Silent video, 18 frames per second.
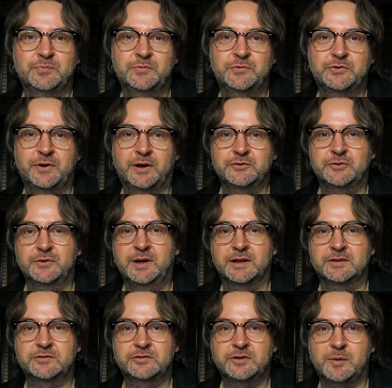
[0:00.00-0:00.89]
try to
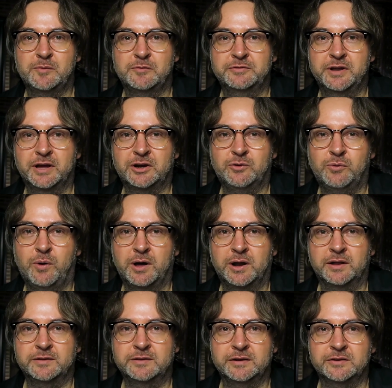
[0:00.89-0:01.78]
get some of their
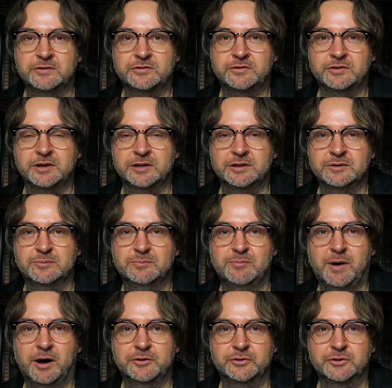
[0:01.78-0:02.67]
qualities
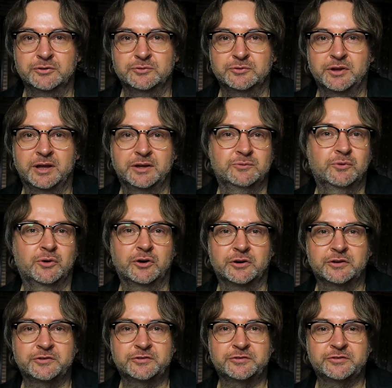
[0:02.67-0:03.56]
in modern day
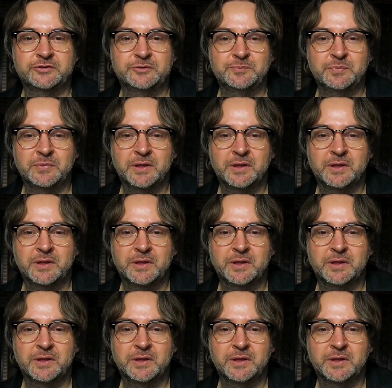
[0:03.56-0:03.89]
works.